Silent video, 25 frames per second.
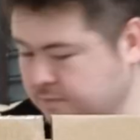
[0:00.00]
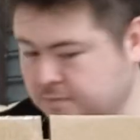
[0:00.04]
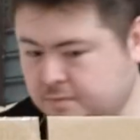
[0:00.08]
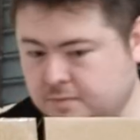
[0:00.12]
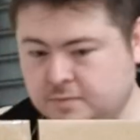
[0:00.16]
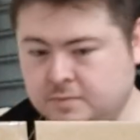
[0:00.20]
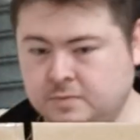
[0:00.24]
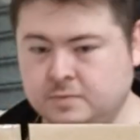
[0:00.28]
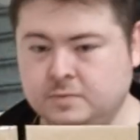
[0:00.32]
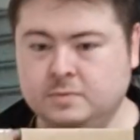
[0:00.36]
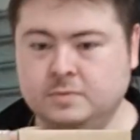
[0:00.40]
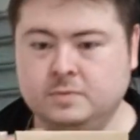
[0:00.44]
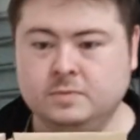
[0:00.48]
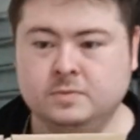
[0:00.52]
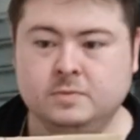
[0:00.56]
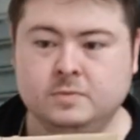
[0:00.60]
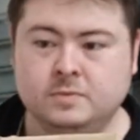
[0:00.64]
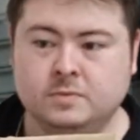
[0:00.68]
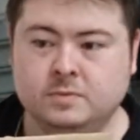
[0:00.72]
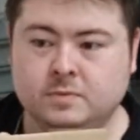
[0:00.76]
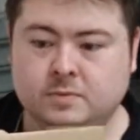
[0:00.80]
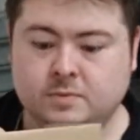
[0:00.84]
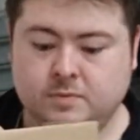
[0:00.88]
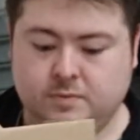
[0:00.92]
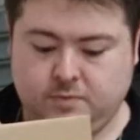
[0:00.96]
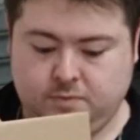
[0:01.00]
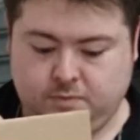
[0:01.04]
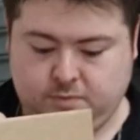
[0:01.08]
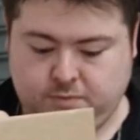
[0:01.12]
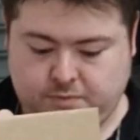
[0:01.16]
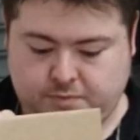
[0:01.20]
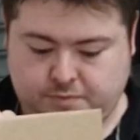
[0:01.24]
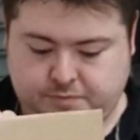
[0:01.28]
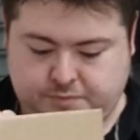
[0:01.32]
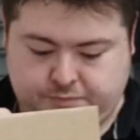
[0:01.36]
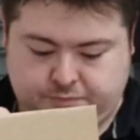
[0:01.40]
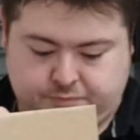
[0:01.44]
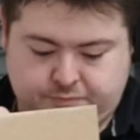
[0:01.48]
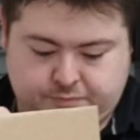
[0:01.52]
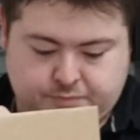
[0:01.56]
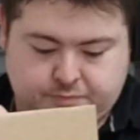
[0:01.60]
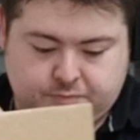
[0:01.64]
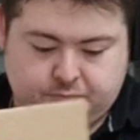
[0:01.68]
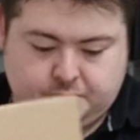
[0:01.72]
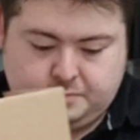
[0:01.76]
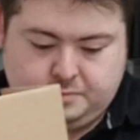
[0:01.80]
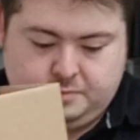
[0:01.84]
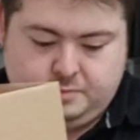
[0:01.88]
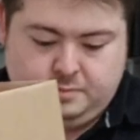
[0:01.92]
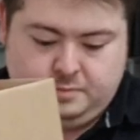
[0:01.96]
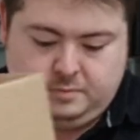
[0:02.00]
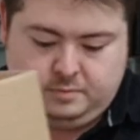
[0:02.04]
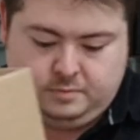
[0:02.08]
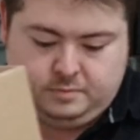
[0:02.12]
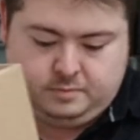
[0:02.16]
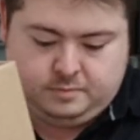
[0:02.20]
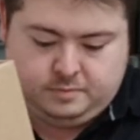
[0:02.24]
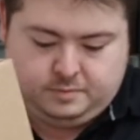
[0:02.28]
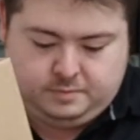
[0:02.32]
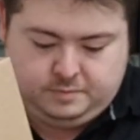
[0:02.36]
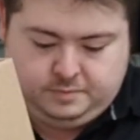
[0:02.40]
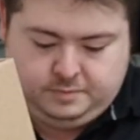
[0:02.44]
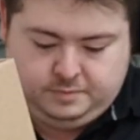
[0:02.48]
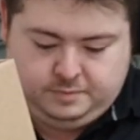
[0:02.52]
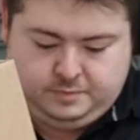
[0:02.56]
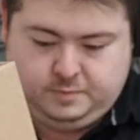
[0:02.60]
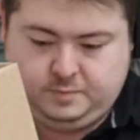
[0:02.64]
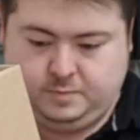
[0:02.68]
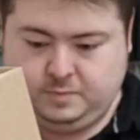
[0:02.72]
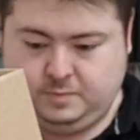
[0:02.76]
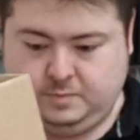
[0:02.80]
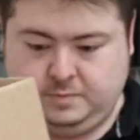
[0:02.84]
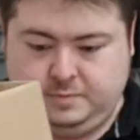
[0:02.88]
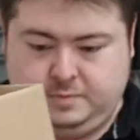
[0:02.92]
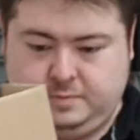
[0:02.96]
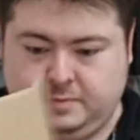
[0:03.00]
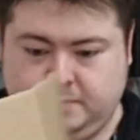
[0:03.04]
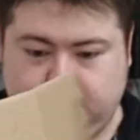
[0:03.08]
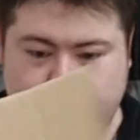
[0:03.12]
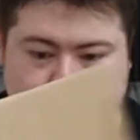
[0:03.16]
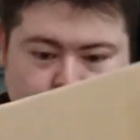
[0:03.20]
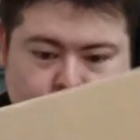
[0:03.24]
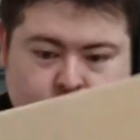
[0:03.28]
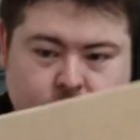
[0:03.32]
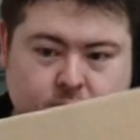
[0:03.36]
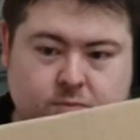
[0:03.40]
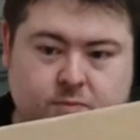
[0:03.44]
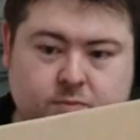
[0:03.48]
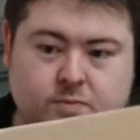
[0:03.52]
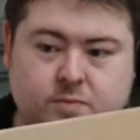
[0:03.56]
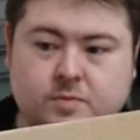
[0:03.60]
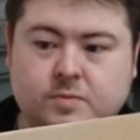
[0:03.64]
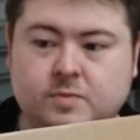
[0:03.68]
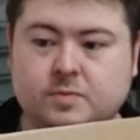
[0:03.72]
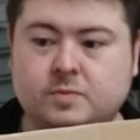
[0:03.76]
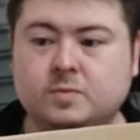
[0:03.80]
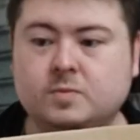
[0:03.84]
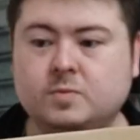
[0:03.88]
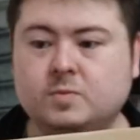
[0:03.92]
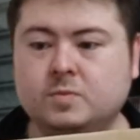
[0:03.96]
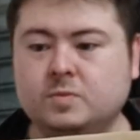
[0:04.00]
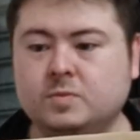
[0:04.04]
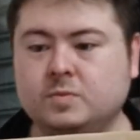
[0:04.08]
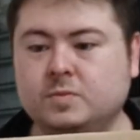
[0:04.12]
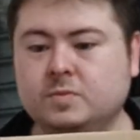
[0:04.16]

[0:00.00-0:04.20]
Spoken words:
(silence)